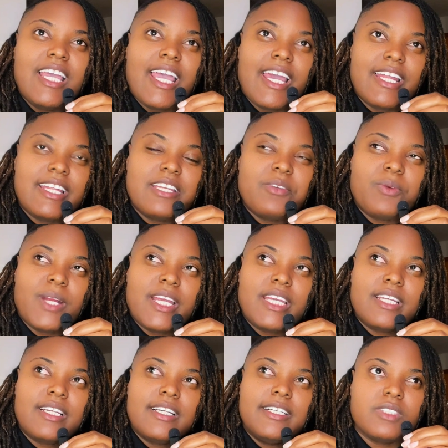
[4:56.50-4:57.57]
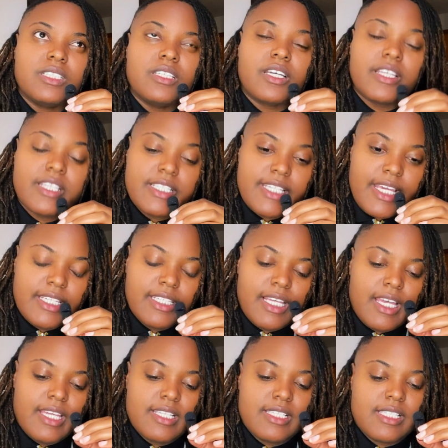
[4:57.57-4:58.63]
at any rate. Look at the
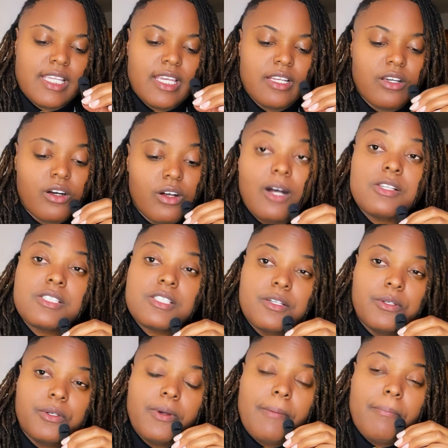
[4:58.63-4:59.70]
deadlines, and also